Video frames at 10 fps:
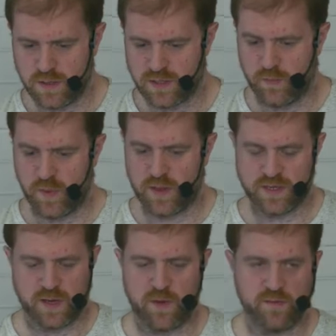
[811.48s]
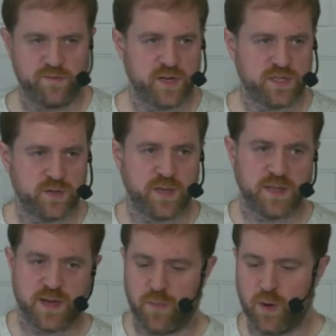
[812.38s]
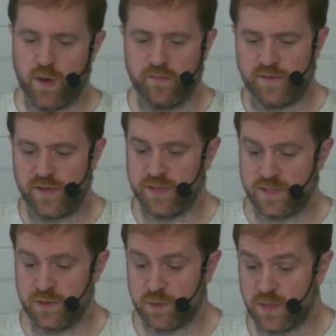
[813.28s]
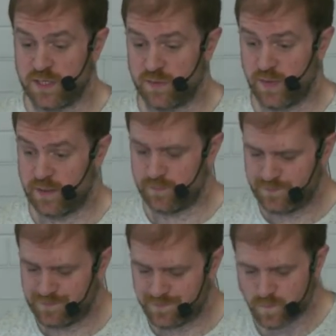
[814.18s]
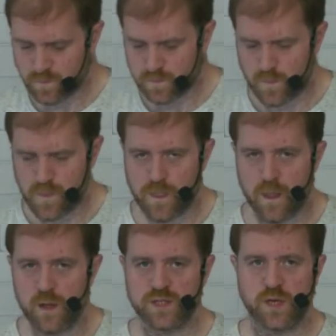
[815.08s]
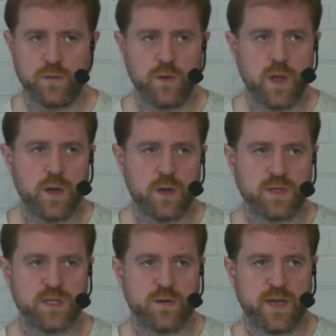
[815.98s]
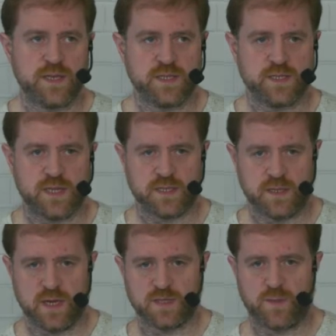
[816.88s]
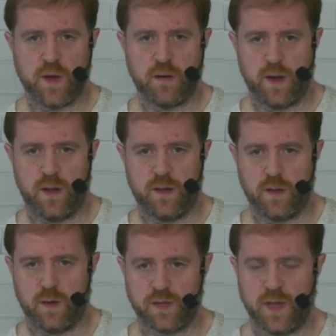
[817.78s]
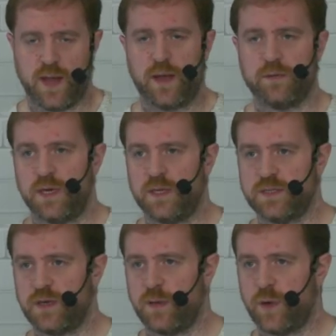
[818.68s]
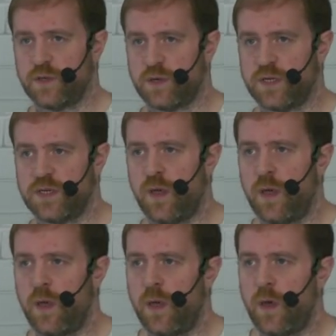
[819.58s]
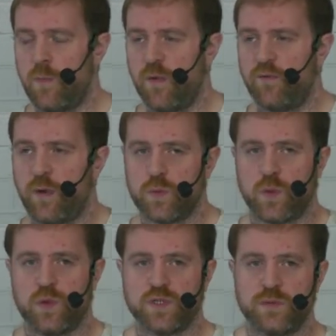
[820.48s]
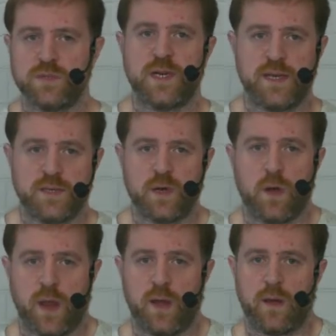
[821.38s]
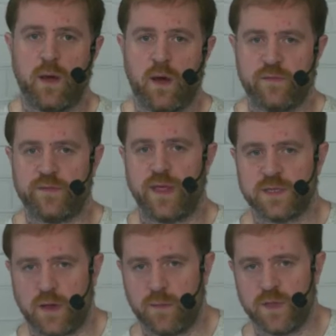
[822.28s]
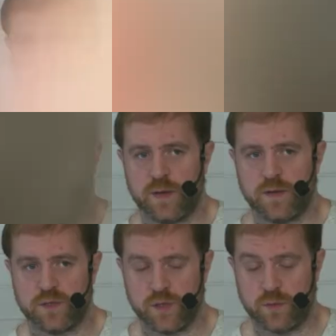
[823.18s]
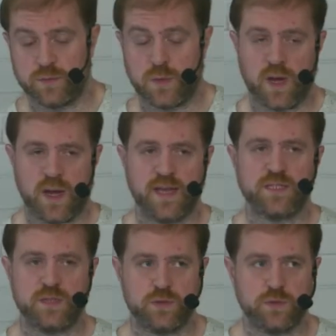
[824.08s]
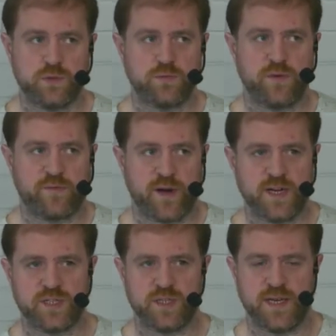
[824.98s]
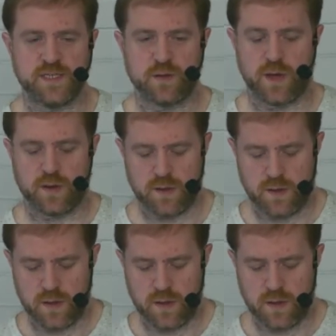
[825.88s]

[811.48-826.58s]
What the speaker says: So by the time I finish doing the demo, hopefully this user will disappear. So not only is it setting the expiry on the account inside Postgres, but Vault will also delete the login after that time has expired too, unless you refresh the lease on it.